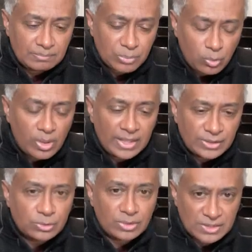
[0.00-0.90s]

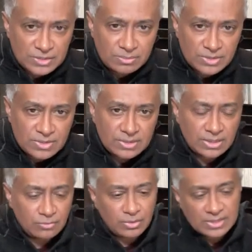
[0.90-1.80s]
provide to customers.
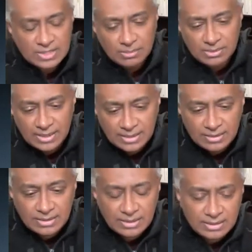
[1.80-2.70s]
For example,
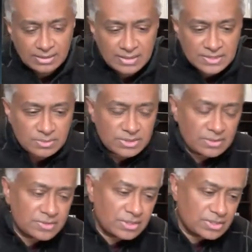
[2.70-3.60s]
in the customer
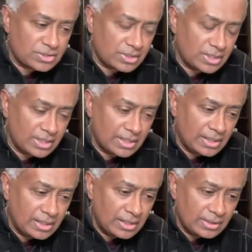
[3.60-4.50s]
service industry,
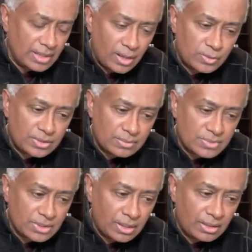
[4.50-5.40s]

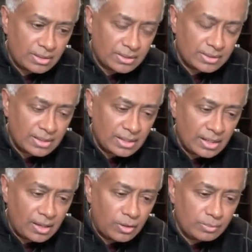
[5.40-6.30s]
outcomes are
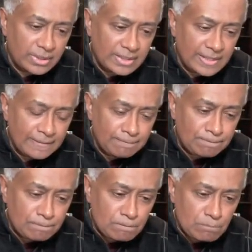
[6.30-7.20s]
how many
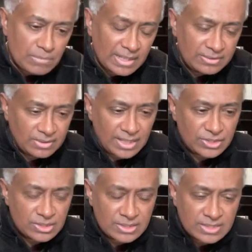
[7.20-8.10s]

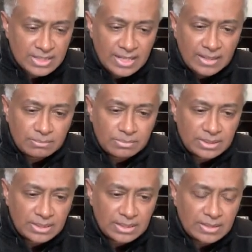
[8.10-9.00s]
interactions can
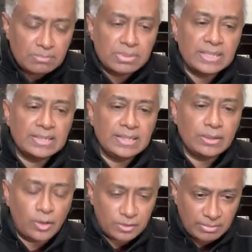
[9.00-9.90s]
be completely
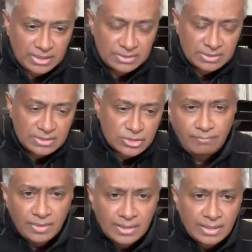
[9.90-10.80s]
automated.
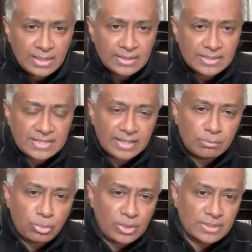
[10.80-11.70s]
The
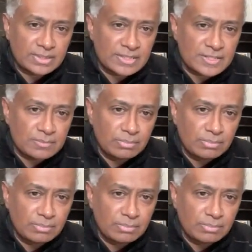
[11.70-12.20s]
second point is